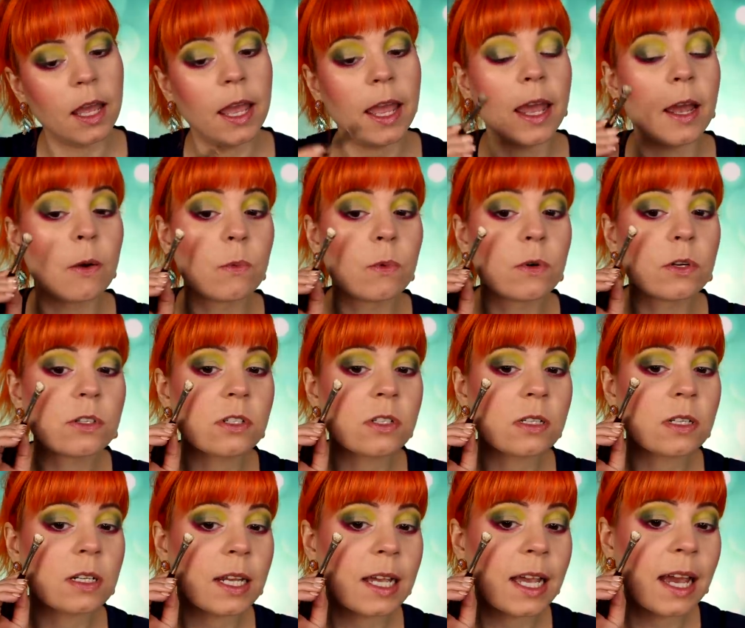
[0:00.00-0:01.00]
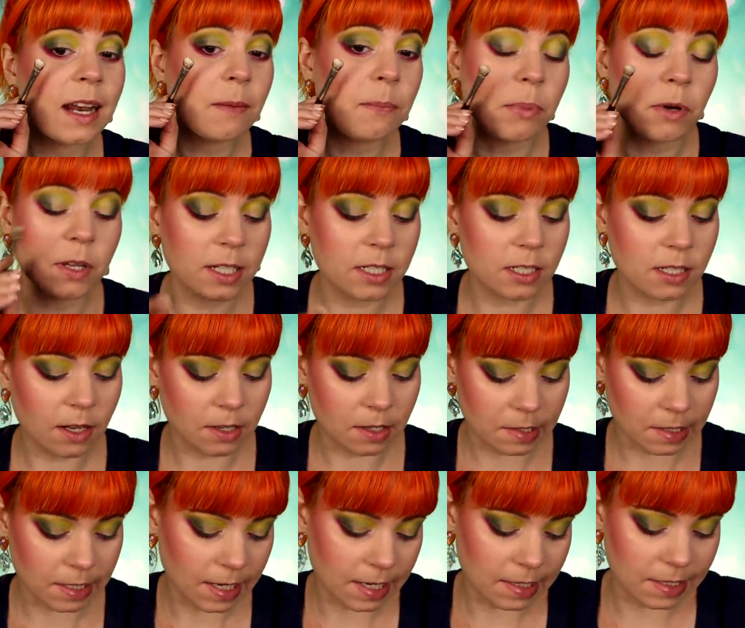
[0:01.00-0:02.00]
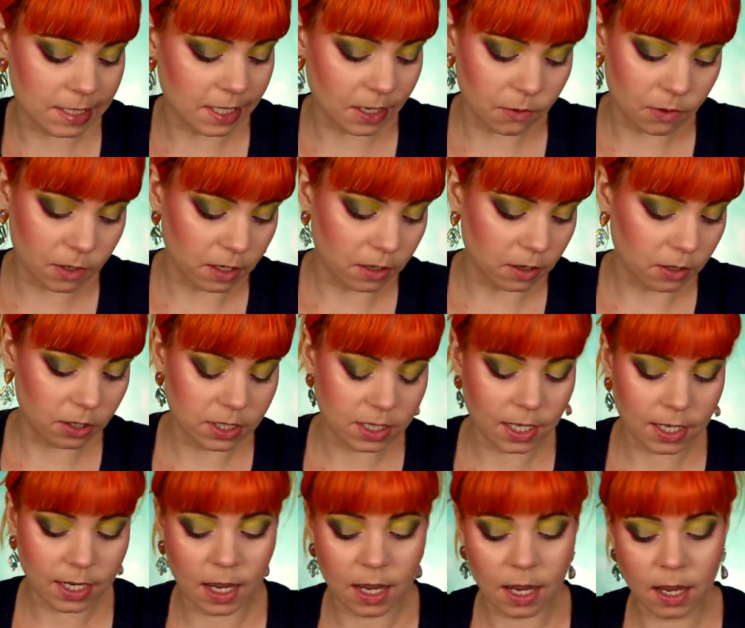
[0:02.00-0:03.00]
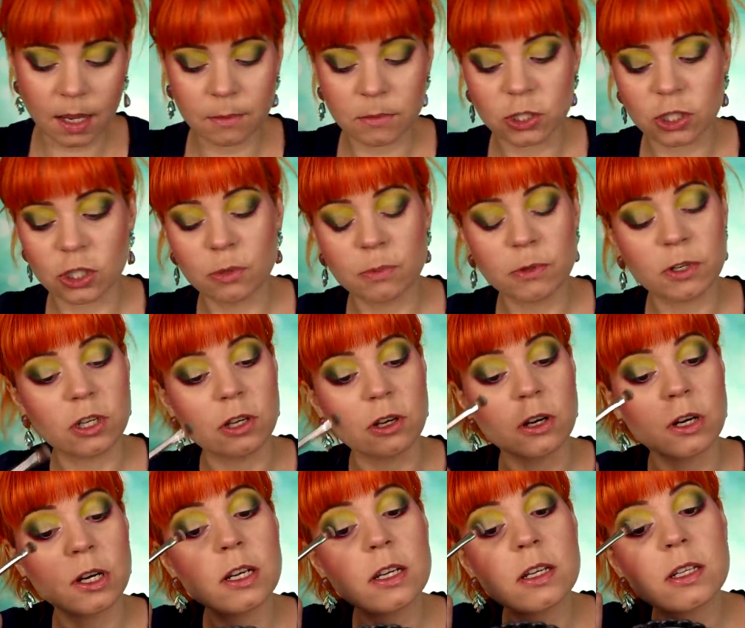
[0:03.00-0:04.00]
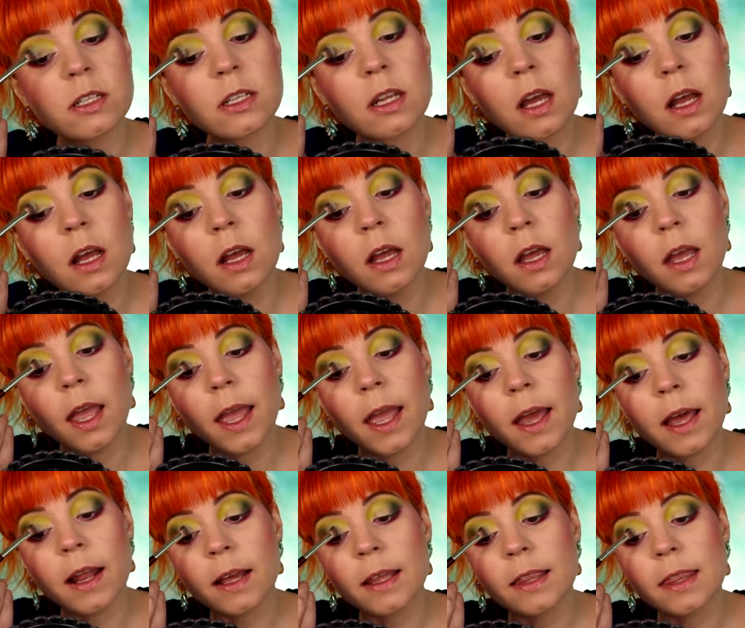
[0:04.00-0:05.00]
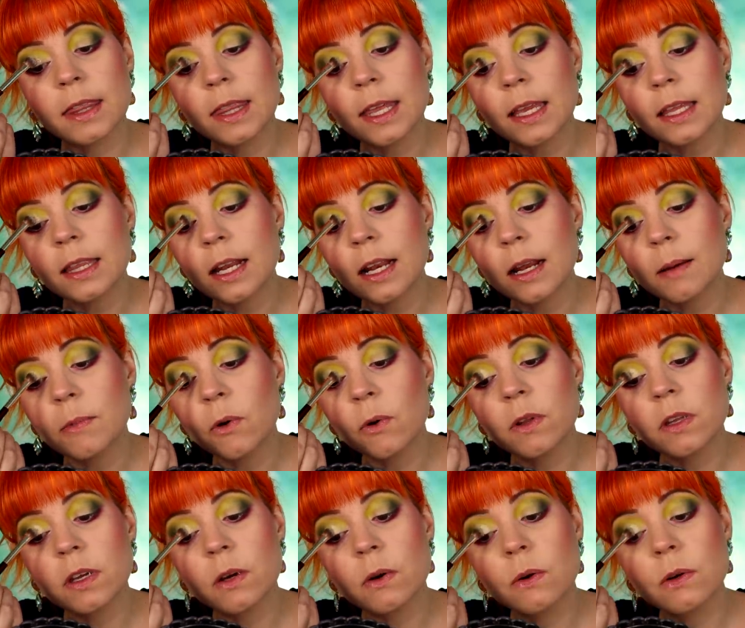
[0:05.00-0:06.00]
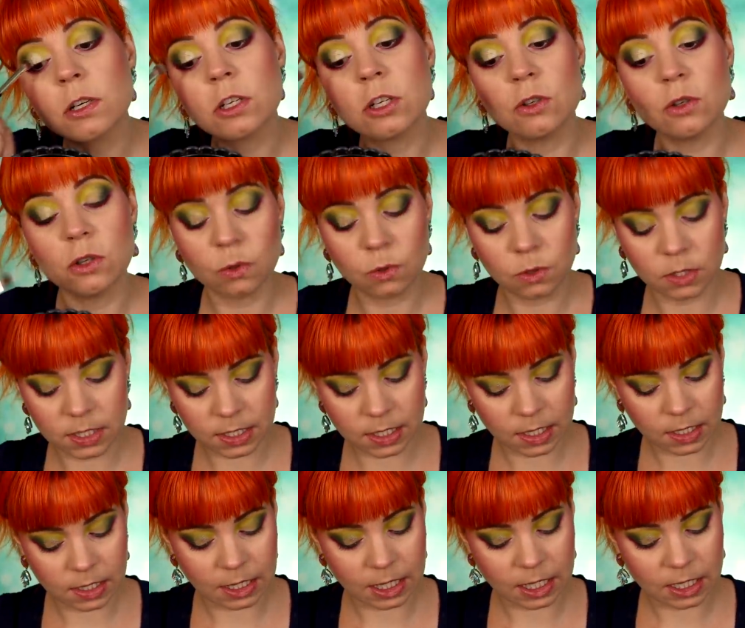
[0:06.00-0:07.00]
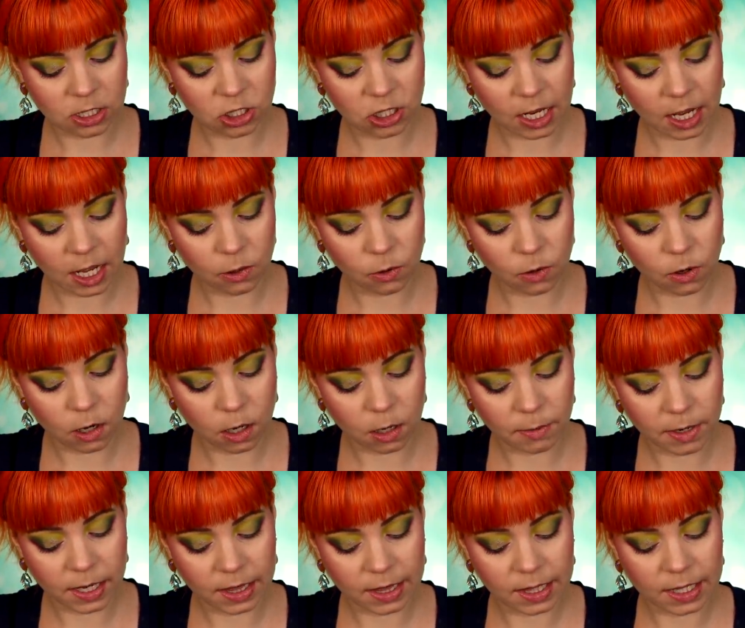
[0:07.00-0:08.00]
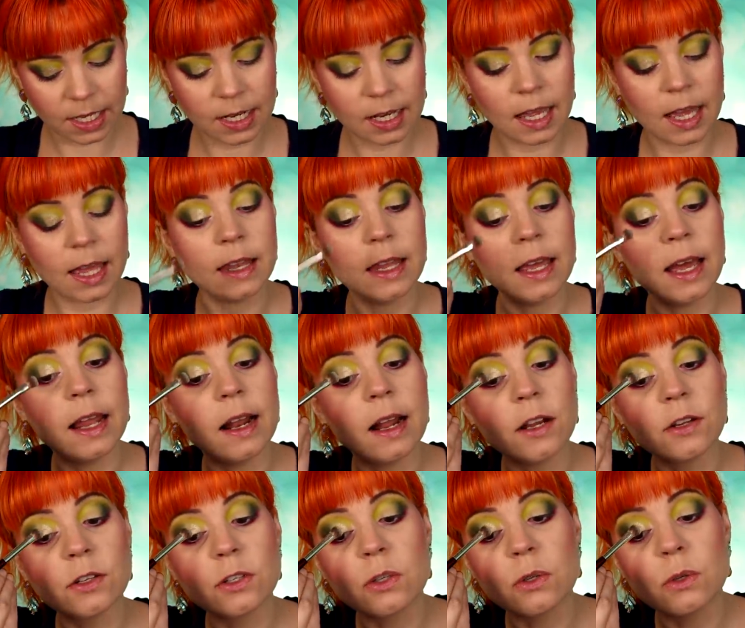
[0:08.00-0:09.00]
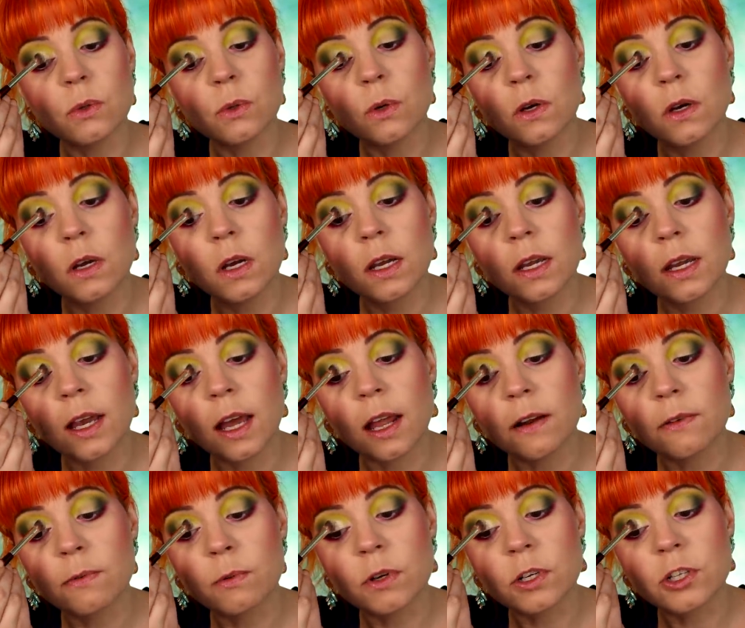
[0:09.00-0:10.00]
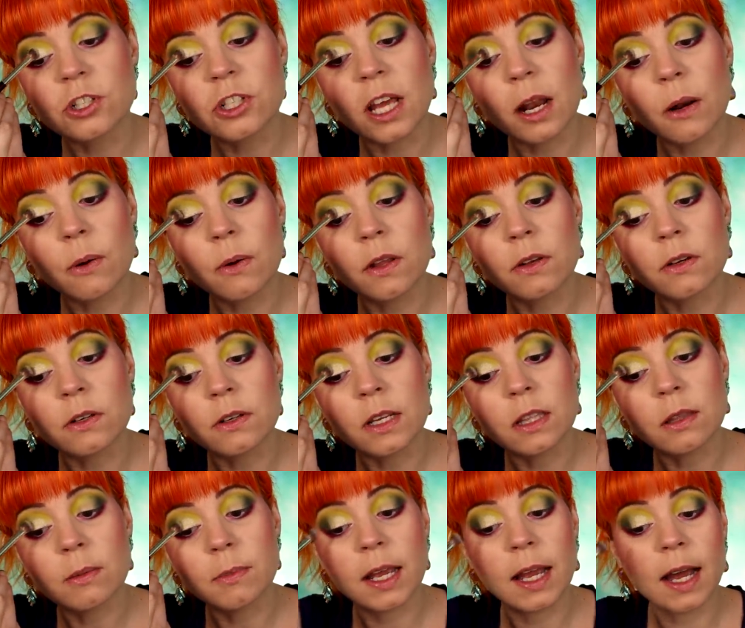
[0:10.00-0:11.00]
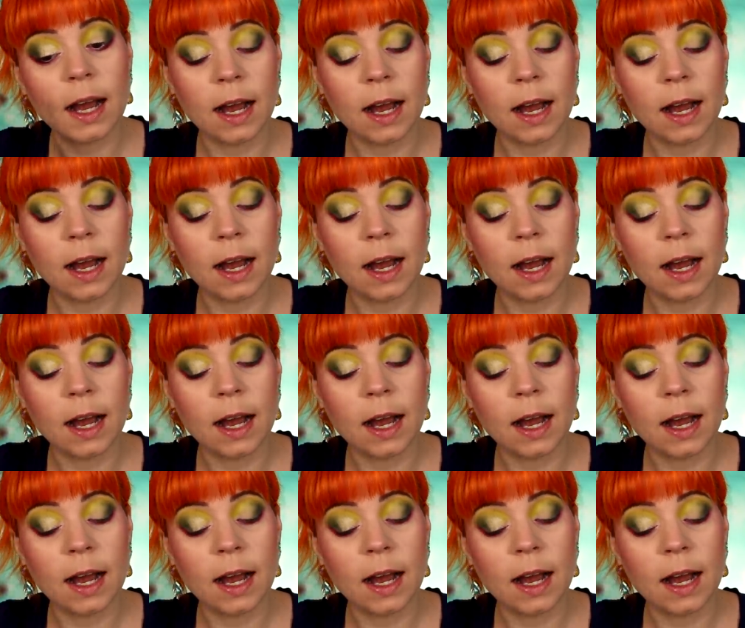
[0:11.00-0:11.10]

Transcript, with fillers: And we're just gonna kind of put this on the lid and see what it looks like. I am super curious. And I think that I'm only going to use this shadow on my lid, and then I'll do kind of one shadow underneath my